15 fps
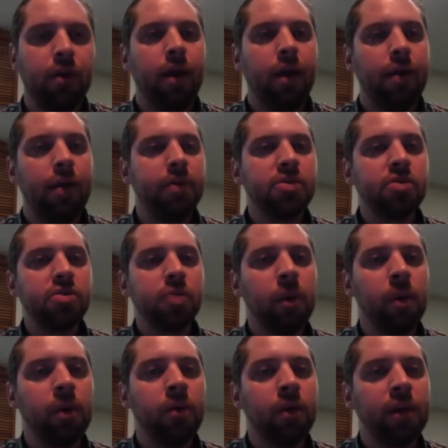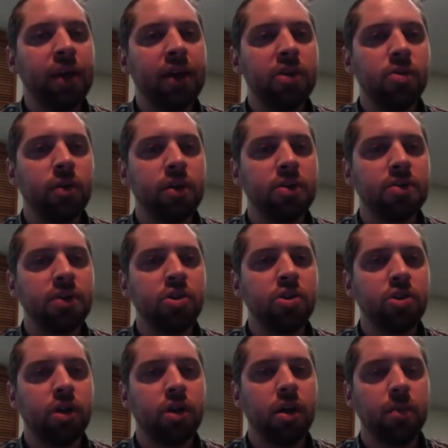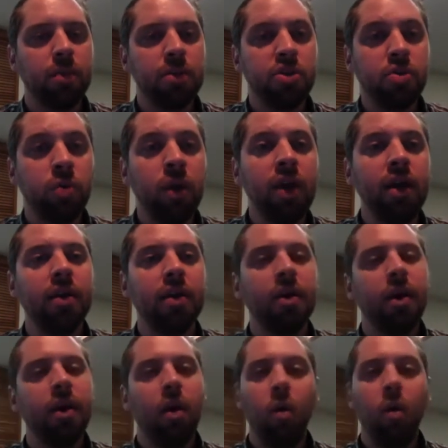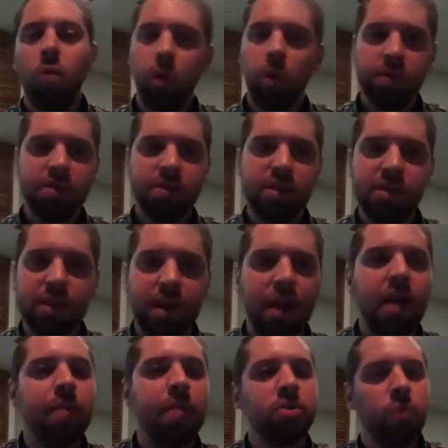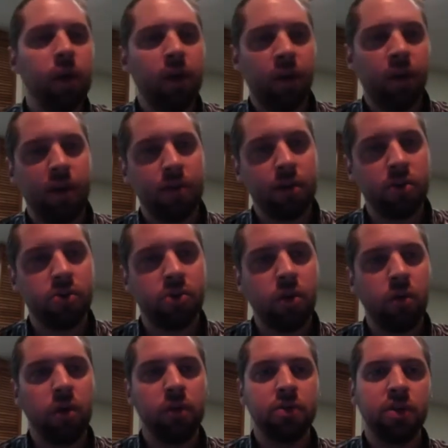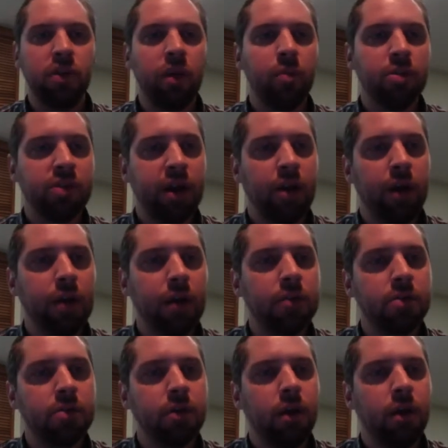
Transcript: And this is where we really get to a distinction between what we see today between a lot of conservatives and libertarians,